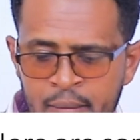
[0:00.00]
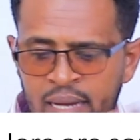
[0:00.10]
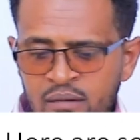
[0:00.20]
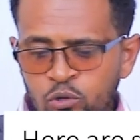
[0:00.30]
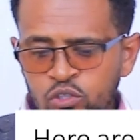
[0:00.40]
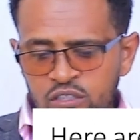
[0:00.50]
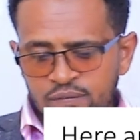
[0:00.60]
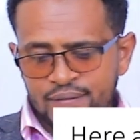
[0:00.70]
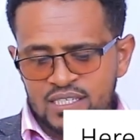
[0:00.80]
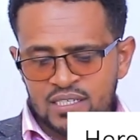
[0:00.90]
and body
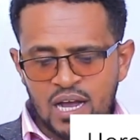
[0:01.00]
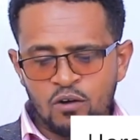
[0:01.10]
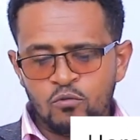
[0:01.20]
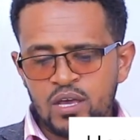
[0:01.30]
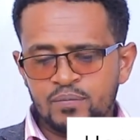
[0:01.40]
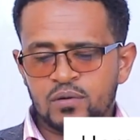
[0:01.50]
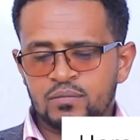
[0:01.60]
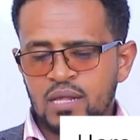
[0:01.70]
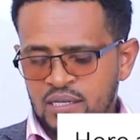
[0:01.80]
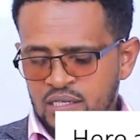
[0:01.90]
facing away
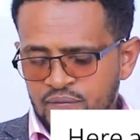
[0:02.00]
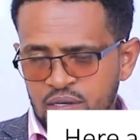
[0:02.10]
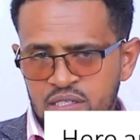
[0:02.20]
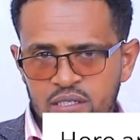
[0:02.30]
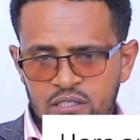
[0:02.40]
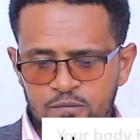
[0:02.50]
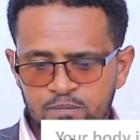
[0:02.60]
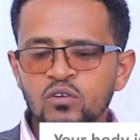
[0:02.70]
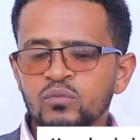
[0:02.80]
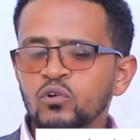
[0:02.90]
from the other persons.
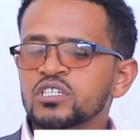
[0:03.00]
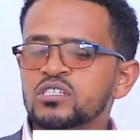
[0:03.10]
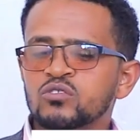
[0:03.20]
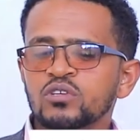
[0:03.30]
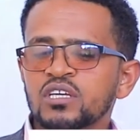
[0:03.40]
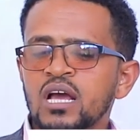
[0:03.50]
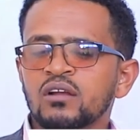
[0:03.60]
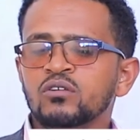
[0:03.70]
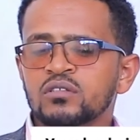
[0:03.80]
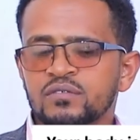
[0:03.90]
Your body is doing a
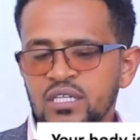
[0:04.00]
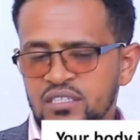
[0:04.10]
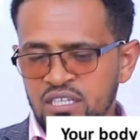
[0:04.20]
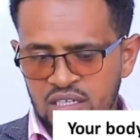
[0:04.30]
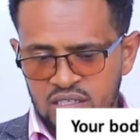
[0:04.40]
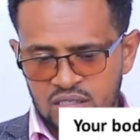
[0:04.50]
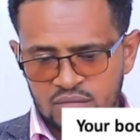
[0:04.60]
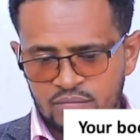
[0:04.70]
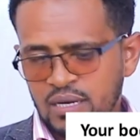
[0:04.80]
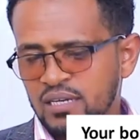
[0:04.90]
lot of the
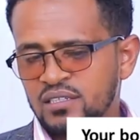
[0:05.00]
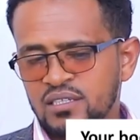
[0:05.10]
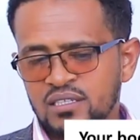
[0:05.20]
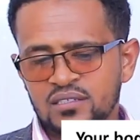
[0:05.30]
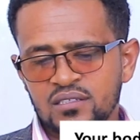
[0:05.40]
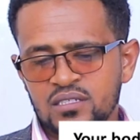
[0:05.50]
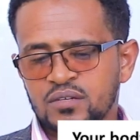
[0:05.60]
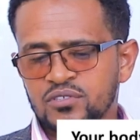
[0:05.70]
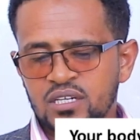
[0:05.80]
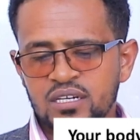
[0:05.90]
things. Validate,
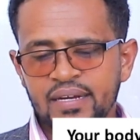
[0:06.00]
instruction, and